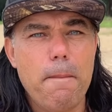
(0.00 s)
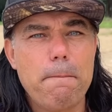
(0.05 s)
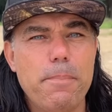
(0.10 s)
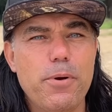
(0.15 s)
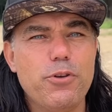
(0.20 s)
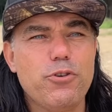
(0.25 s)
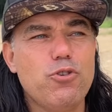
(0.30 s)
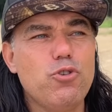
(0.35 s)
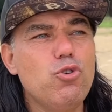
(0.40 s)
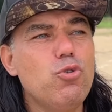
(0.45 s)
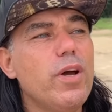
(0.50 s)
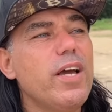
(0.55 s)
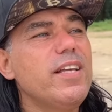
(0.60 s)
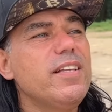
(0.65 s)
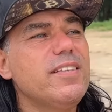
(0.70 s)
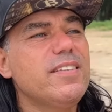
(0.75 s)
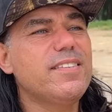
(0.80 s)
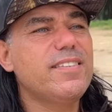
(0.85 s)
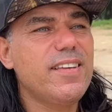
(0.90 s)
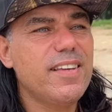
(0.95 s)
But you
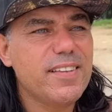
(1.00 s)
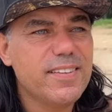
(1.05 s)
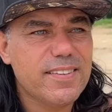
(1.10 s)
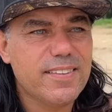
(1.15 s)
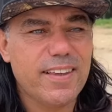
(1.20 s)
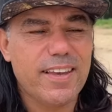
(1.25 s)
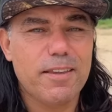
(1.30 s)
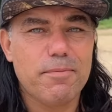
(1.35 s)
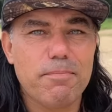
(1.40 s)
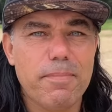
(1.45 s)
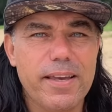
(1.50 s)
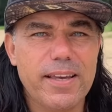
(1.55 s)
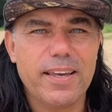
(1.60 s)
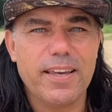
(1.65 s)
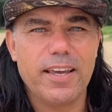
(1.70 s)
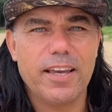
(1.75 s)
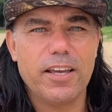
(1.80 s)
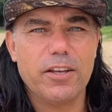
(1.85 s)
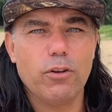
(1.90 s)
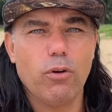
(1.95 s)
insist in
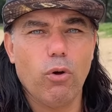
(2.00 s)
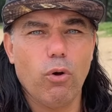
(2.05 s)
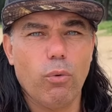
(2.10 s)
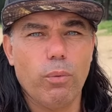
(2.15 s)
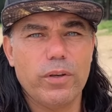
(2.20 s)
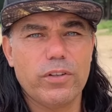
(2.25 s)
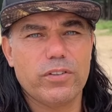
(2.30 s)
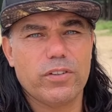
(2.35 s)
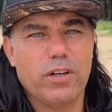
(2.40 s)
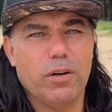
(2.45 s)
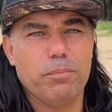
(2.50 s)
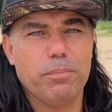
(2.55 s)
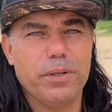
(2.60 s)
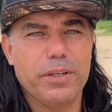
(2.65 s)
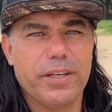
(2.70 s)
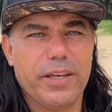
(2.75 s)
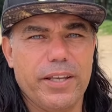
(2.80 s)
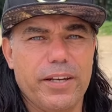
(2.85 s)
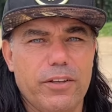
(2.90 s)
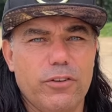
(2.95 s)
making it always
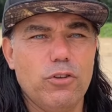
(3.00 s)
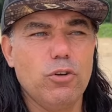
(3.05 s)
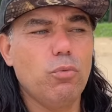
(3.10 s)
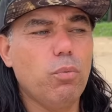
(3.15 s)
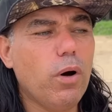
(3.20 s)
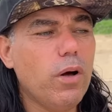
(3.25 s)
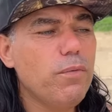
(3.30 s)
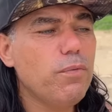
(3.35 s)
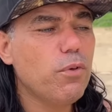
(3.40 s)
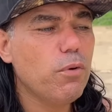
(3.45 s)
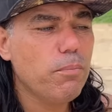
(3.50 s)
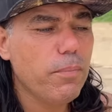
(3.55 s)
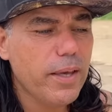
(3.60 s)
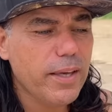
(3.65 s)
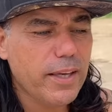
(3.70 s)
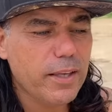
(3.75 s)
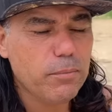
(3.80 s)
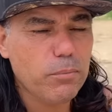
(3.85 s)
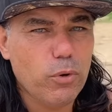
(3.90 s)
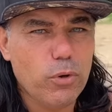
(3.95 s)
complicated. You want to
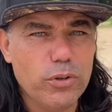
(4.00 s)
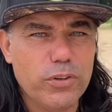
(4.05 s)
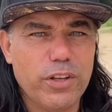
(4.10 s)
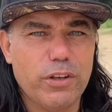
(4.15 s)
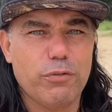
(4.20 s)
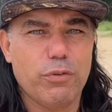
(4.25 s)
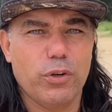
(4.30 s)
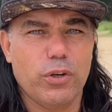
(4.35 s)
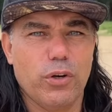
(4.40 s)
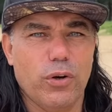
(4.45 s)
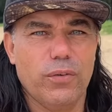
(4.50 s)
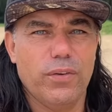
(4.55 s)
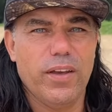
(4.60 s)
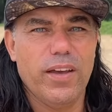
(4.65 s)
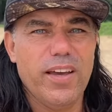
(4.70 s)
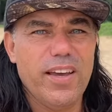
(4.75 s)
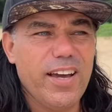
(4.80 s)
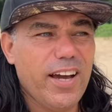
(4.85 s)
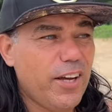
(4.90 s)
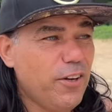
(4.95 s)
make it more difficult.
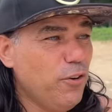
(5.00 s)
I